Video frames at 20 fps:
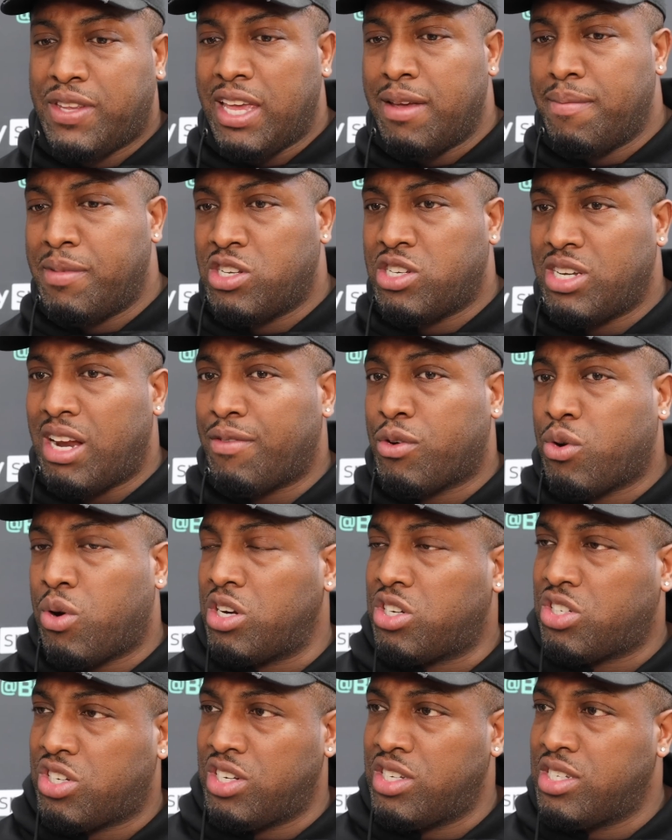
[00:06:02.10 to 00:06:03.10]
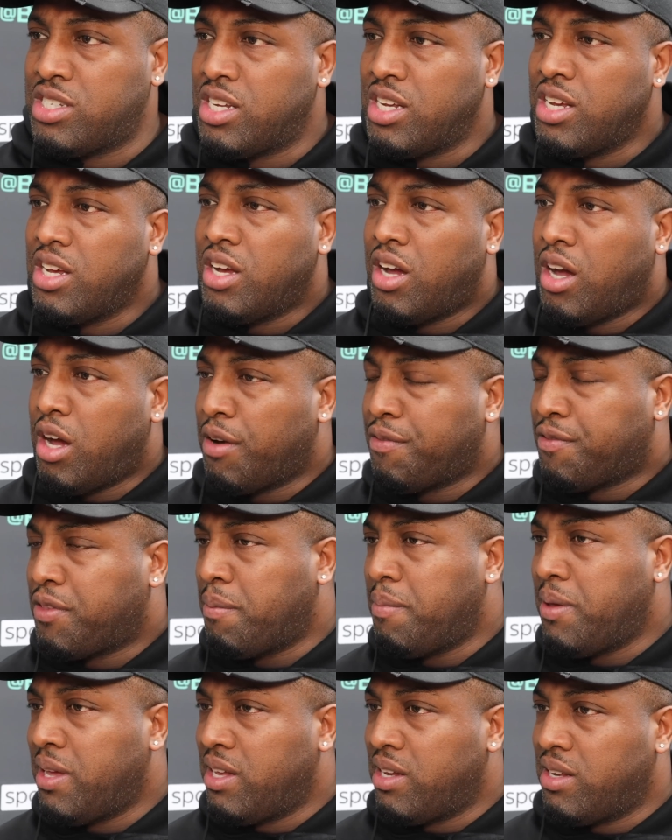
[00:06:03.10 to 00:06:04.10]
demons, you'll have questions
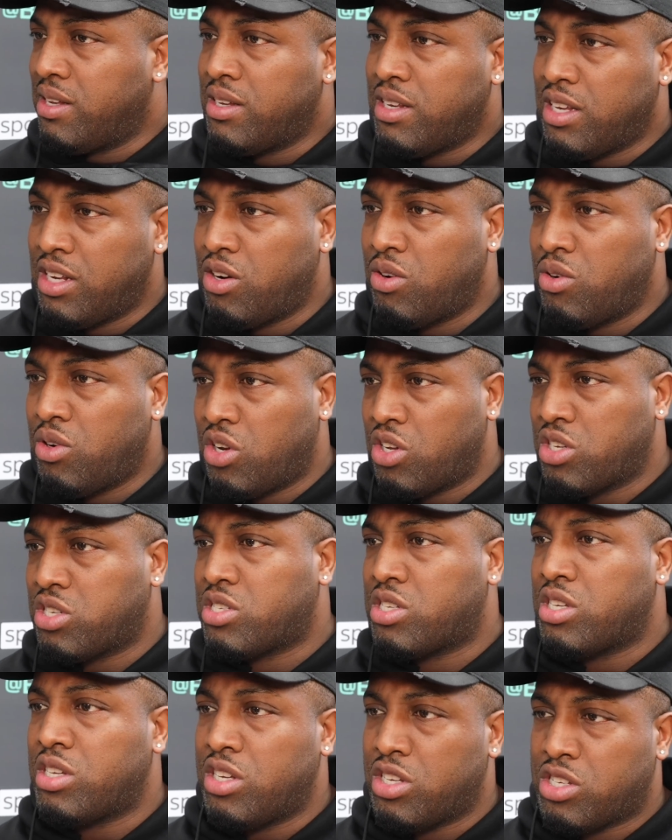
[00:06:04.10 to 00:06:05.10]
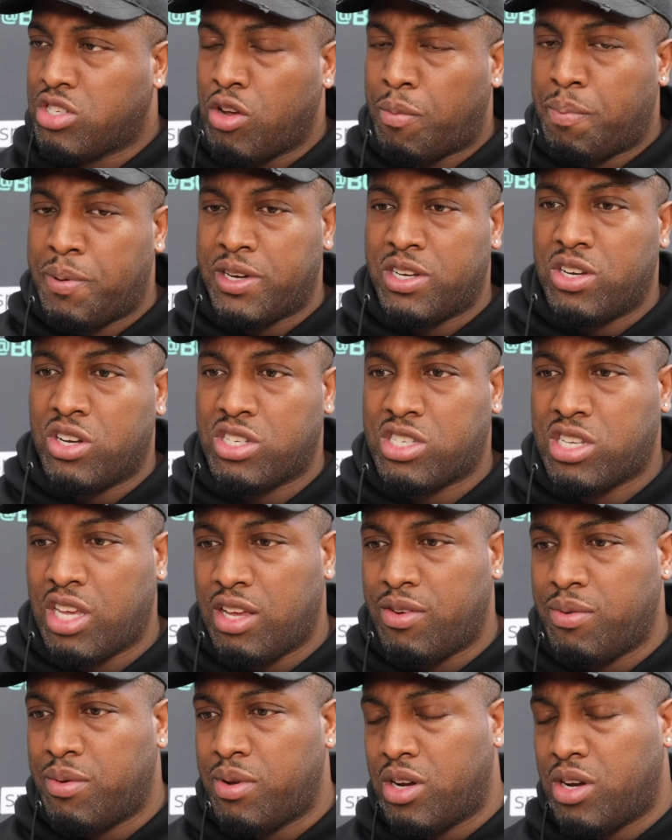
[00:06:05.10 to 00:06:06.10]
after being you know lost, stoppage, lost. So
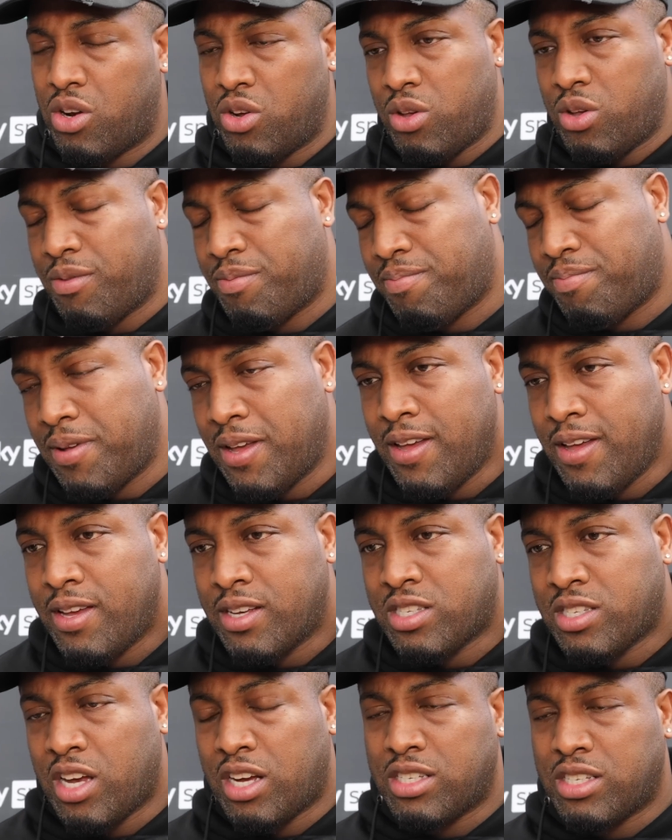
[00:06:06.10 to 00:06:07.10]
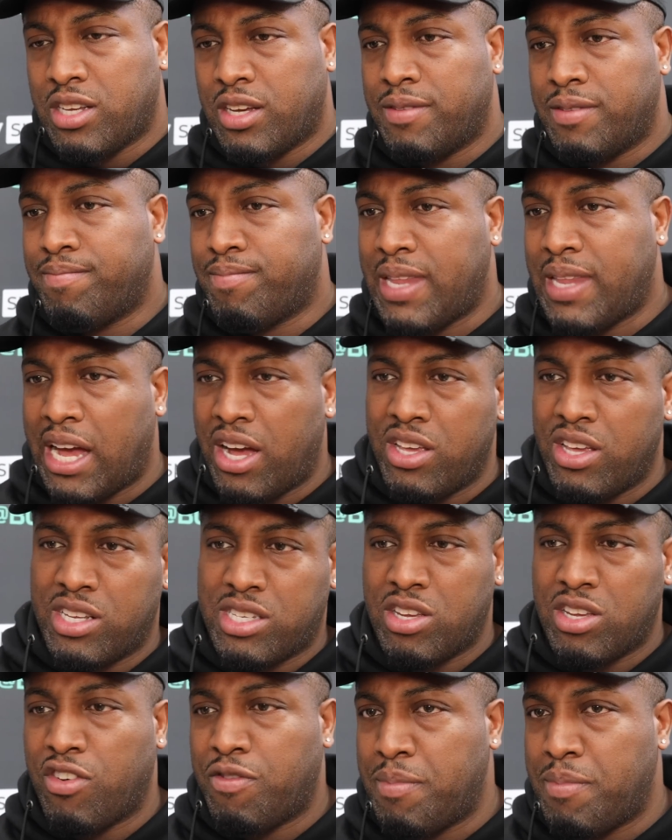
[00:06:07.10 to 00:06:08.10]
you you know you start to doubt
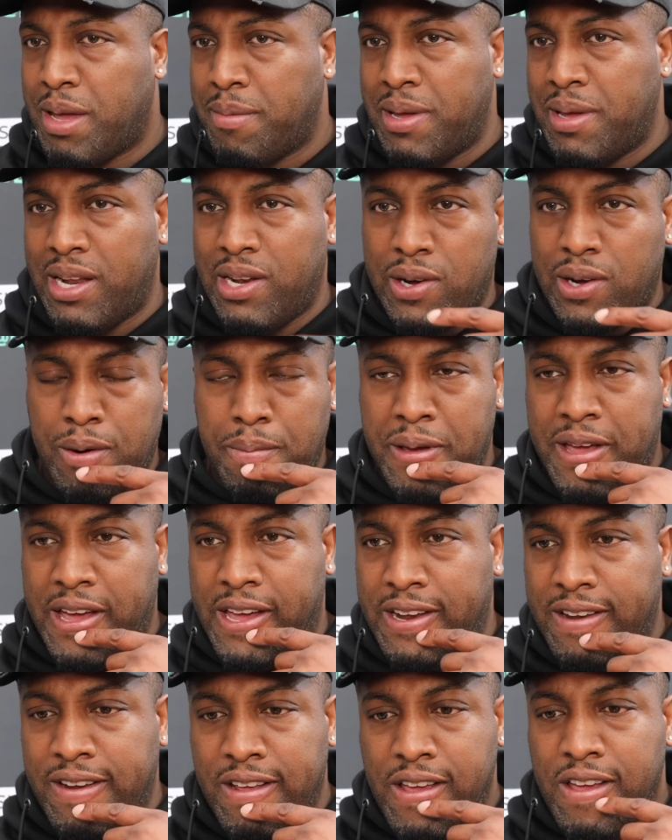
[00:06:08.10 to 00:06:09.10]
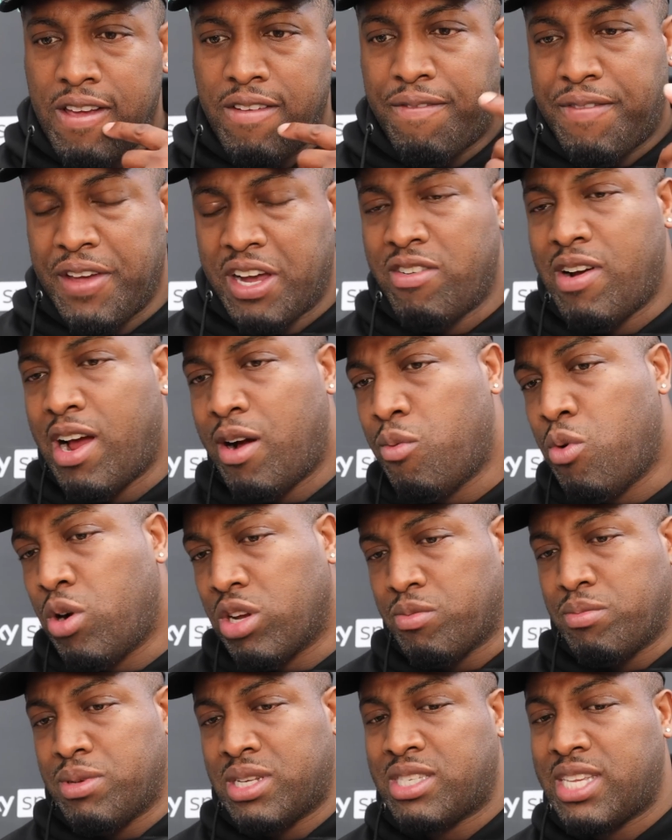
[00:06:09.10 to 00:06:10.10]
yourself maybe a little bit and figure out
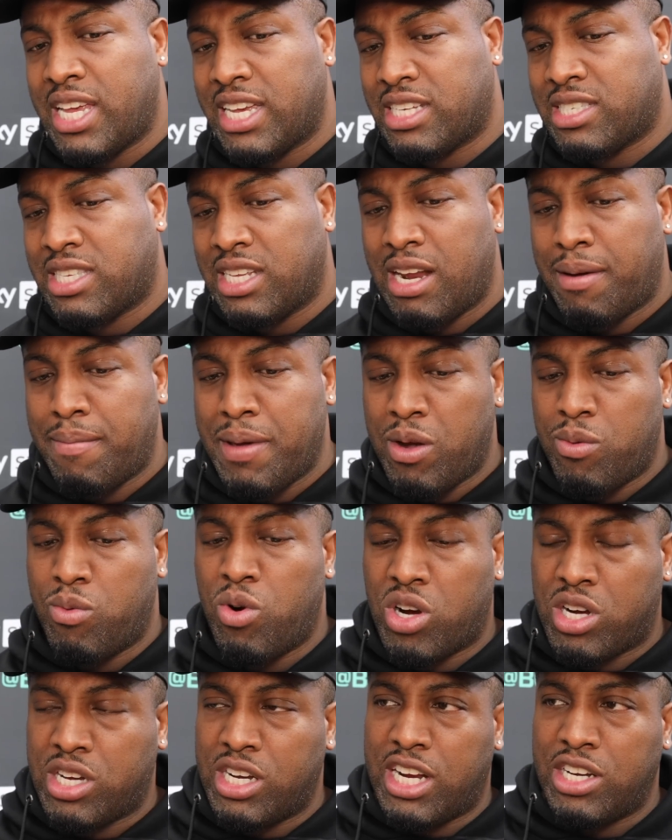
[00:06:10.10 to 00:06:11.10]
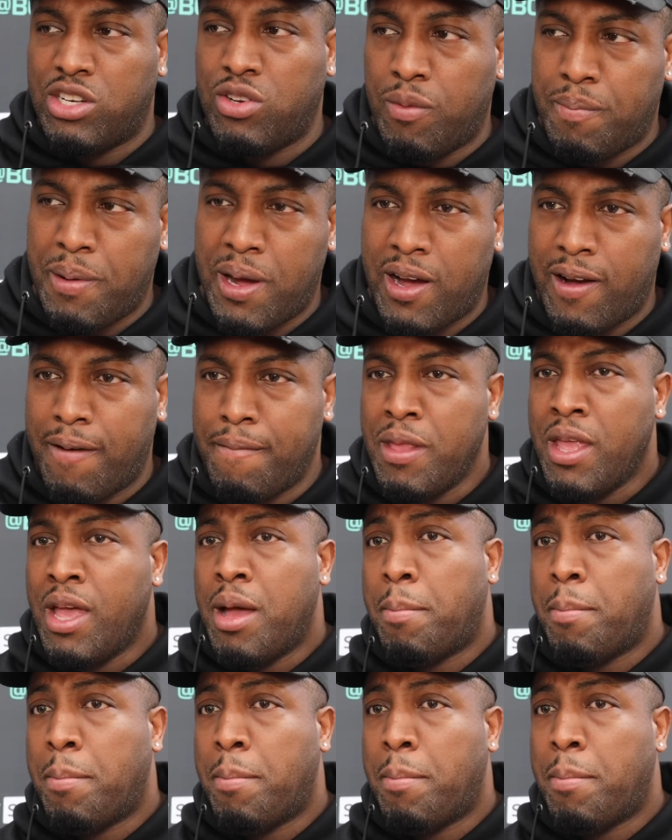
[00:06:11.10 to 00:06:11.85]
what mistakes did I make, what could I do better.